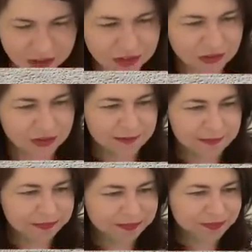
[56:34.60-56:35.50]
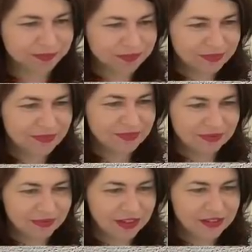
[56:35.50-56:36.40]
I thought.
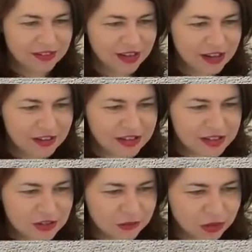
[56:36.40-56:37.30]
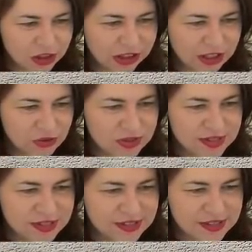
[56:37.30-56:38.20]
Yeah, this is a really
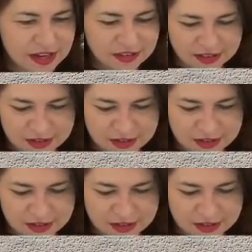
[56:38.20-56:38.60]
interesting set,